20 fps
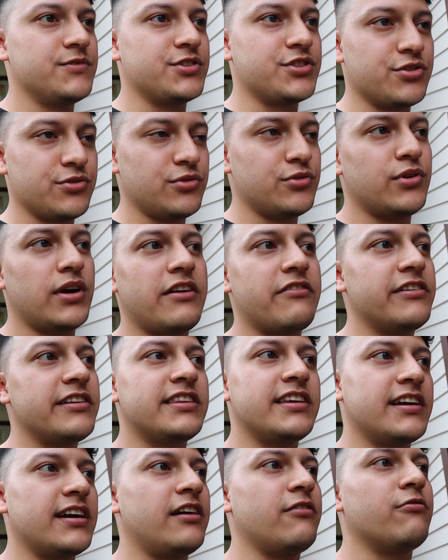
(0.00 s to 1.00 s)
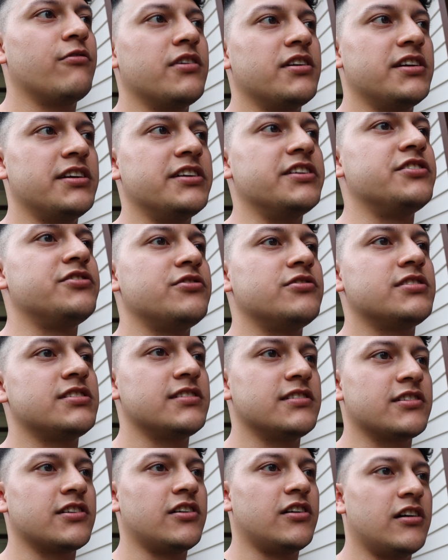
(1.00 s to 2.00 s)
do everything I wanted to do to
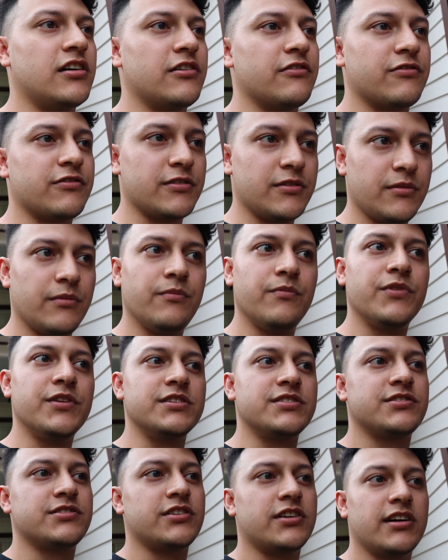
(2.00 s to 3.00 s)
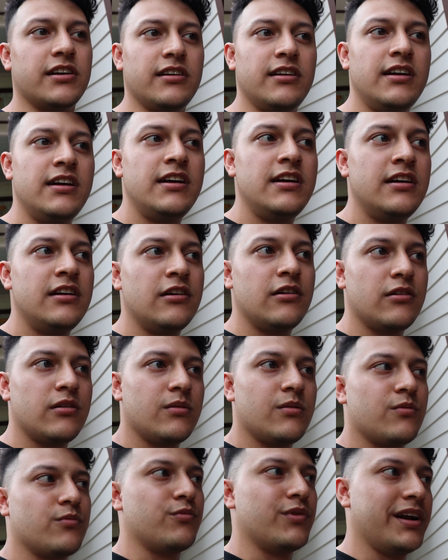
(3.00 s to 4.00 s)
the car from the start.
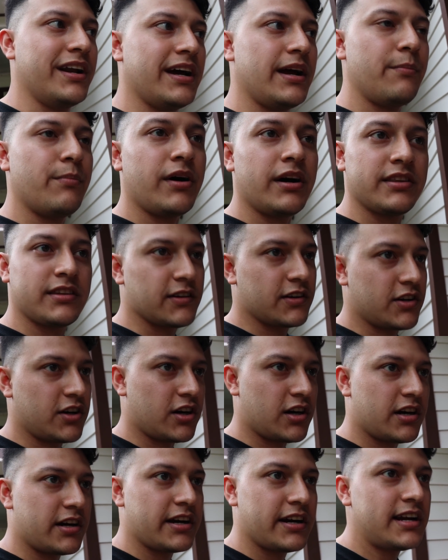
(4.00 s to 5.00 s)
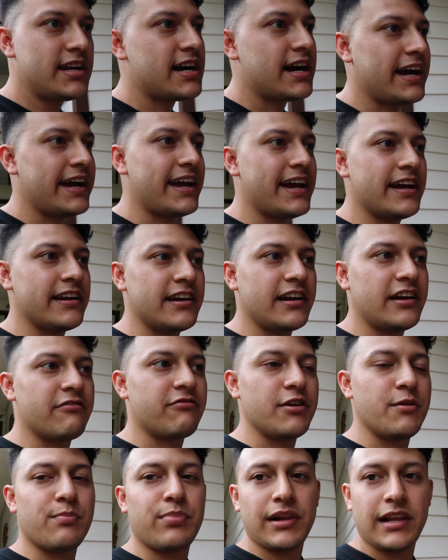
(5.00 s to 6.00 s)
When I bought the car, I had
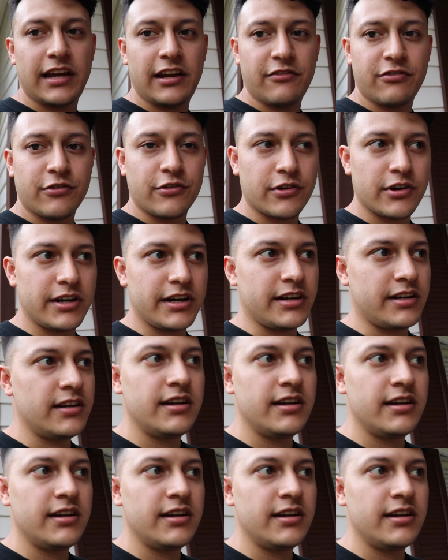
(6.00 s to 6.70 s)
every plan for it,